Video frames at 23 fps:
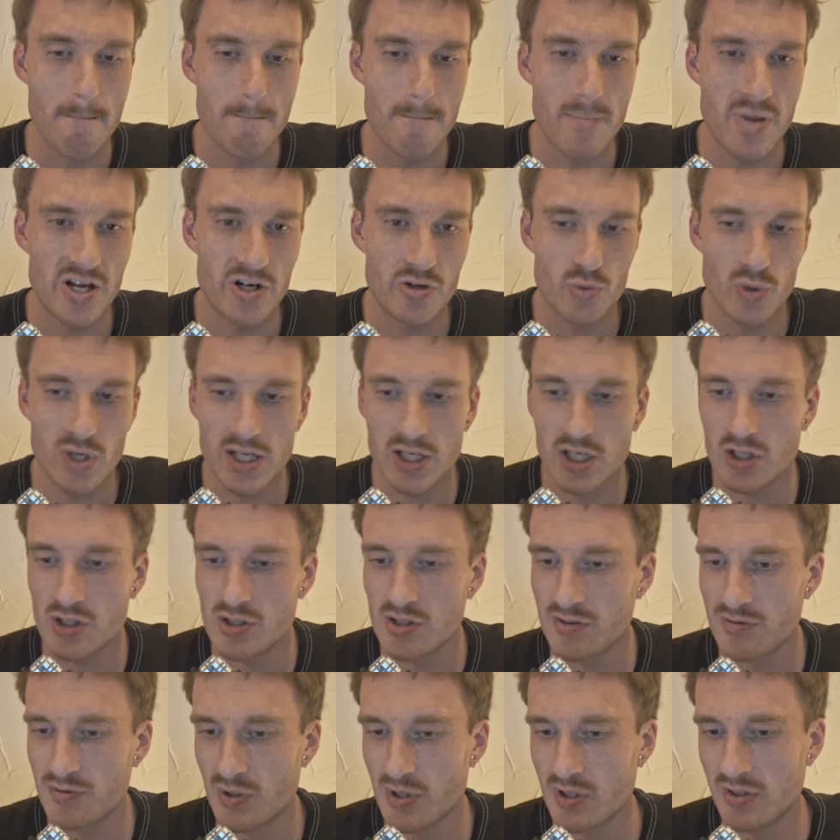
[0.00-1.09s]
but it really
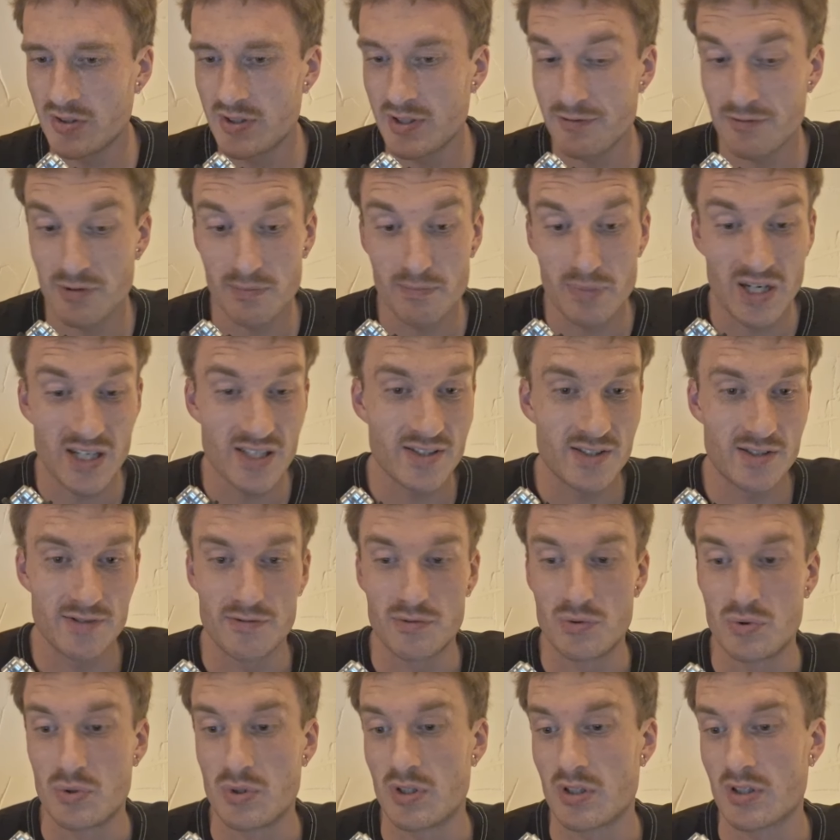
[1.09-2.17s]
goes through all different parts of
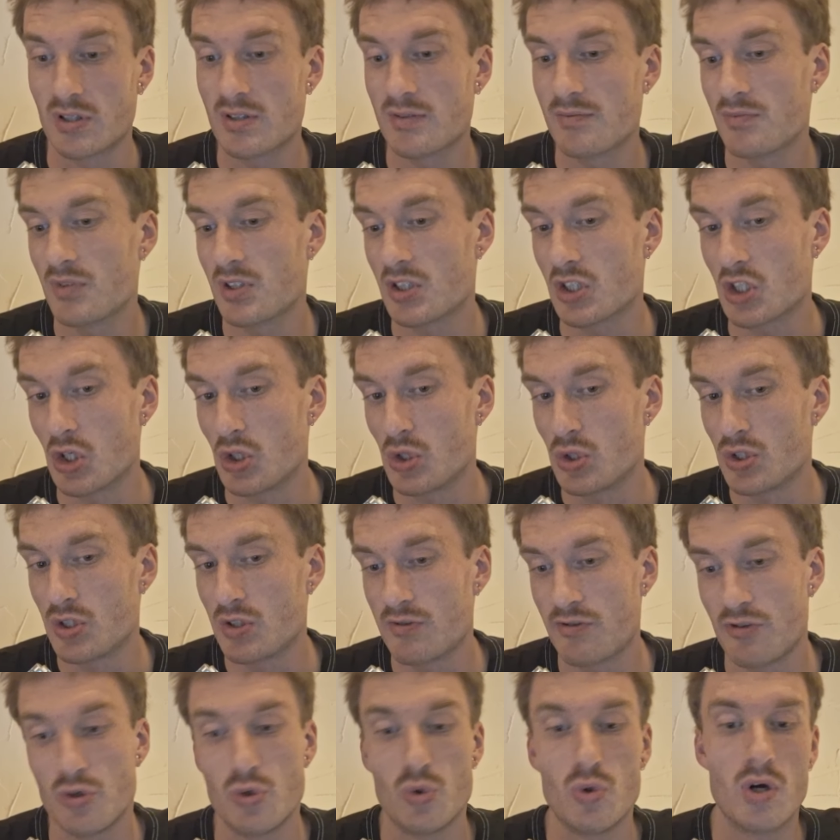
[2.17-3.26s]
New York. It
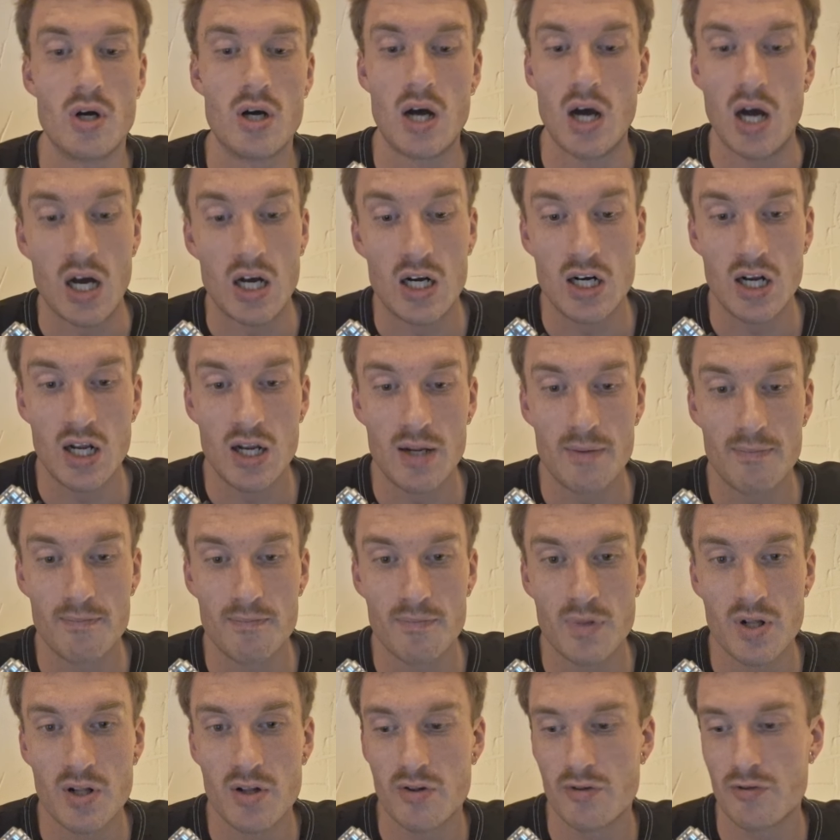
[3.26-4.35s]
goes through
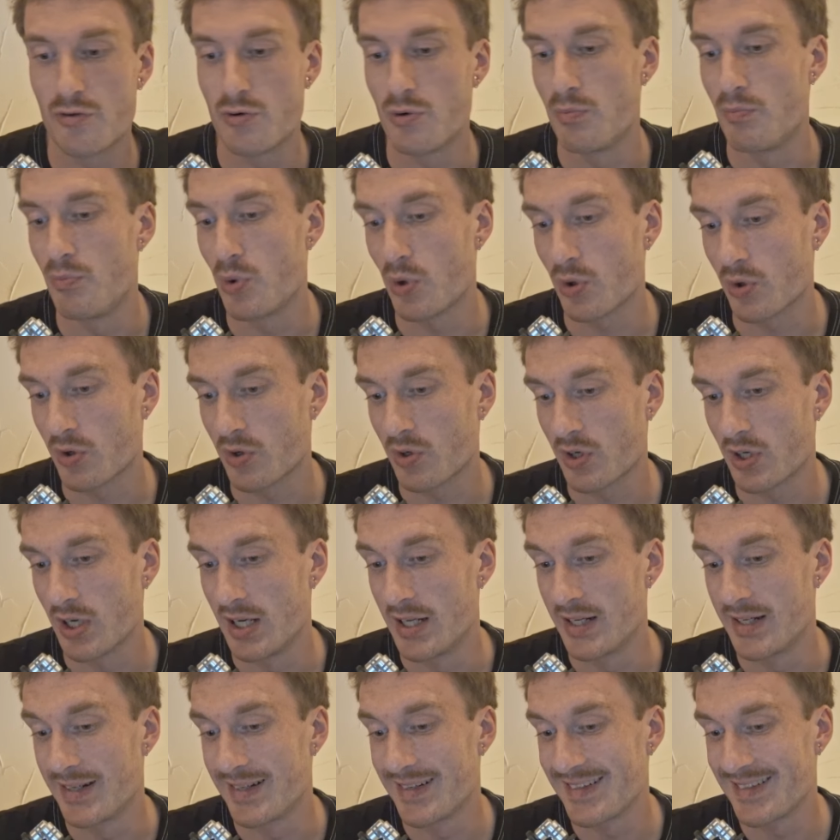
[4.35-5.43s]
Harlem, through
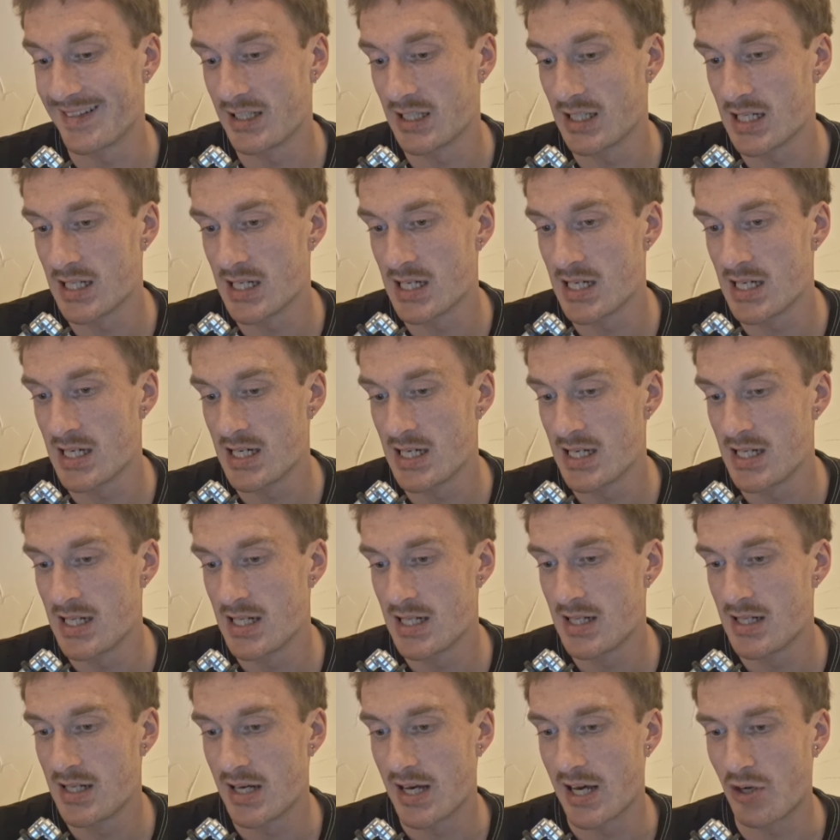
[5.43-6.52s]
Brooklyn,
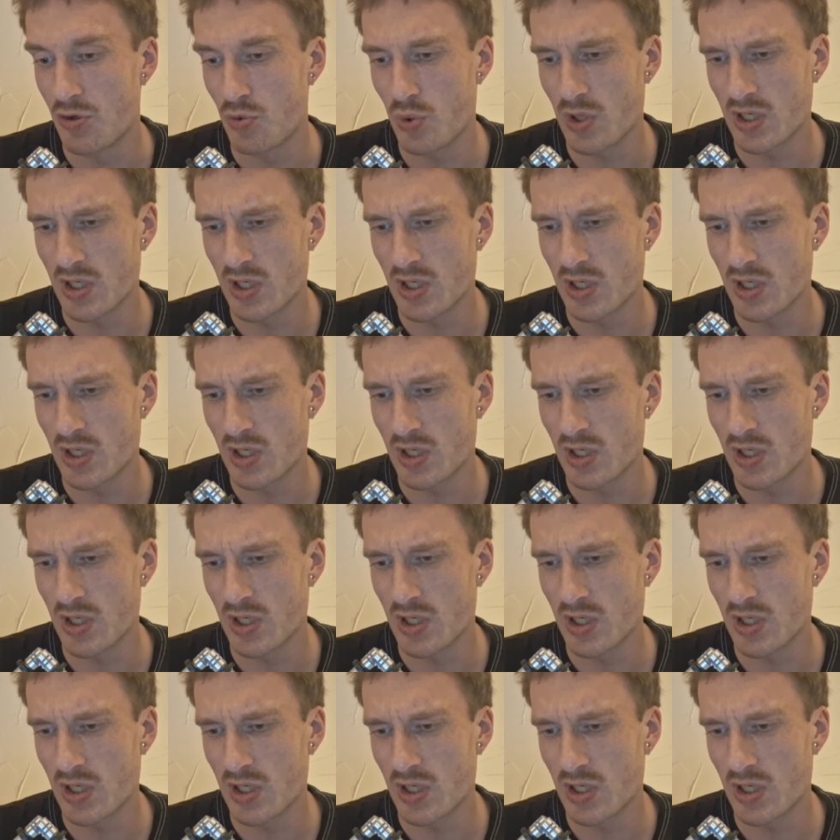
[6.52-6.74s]
and